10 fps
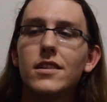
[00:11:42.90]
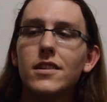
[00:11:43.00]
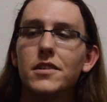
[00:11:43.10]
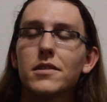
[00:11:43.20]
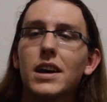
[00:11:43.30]
You
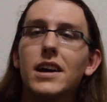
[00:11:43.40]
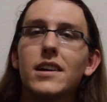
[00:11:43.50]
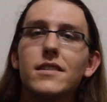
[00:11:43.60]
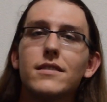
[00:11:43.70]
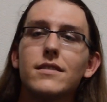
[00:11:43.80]
know, you
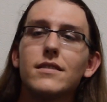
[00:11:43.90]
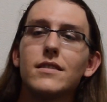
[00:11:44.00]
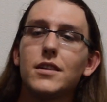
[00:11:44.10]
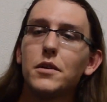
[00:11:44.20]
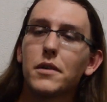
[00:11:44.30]

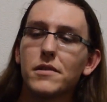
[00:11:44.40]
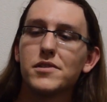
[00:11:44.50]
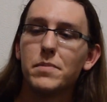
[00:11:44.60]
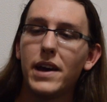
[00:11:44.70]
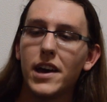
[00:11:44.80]
guys here in
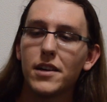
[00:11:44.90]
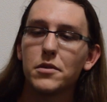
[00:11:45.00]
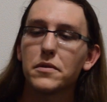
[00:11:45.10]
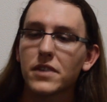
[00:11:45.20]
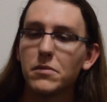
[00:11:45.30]
Japan
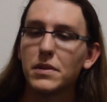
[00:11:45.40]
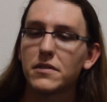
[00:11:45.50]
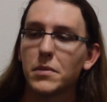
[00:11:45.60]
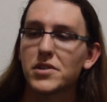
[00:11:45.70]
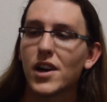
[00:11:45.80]
who have given me
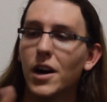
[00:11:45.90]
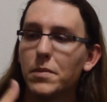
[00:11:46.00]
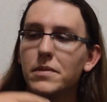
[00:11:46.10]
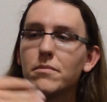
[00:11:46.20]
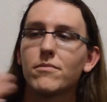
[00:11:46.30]
so much
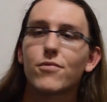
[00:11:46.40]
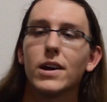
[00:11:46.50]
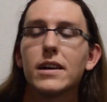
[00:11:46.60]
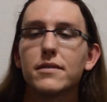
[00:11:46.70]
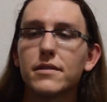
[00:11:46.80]
help and
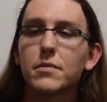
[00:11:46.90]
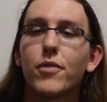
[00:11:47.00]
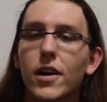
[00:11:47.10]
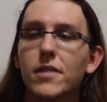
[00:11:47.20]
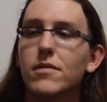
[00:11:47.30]
praise and
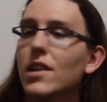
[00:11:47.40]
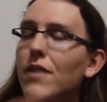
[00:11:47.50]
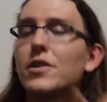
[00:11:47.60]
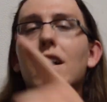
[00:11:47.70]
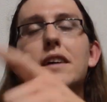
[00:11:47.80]
support,
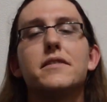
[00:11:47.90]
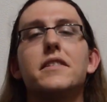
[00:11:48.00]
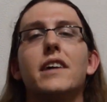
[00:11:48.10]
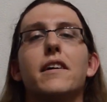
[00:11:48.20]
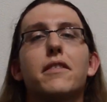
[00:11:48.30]
love you guys to
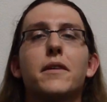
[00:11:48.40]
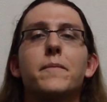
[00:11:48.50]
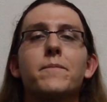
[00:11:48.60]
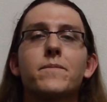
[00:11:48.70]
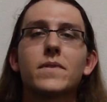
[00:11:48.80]
death.
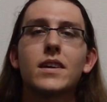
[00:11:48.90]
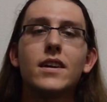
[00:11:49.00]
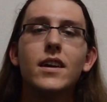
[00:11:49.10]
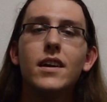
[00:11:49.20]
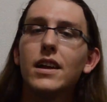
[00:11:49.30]

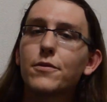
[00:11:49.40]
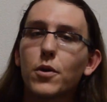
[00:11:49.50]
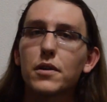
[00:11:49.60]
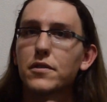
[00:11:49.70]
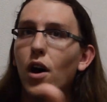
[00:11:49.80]
And of
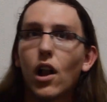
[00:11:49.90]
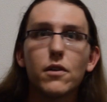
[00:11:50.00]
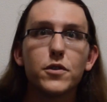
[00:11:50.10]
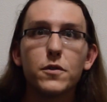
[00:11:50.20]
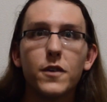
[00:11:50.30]
course, all
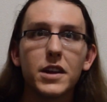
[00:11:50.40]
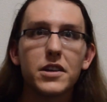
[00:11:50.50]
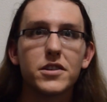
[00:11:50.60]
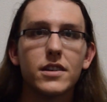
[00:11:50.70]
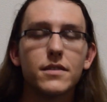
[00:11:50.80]
of you
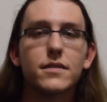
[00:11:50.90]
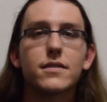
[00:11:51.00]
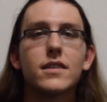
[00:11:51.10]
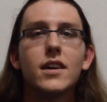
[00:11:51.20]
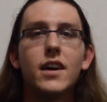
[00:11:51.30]

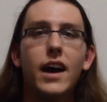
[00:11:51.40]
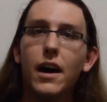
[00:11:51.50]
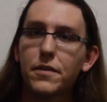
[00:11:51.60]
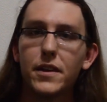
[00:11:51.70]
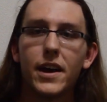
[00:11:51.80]
Phoenicians
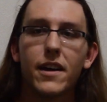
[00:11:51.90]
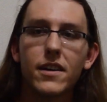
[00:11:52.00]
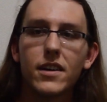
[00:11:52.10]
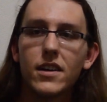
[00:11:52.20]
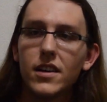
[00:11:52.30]
out there,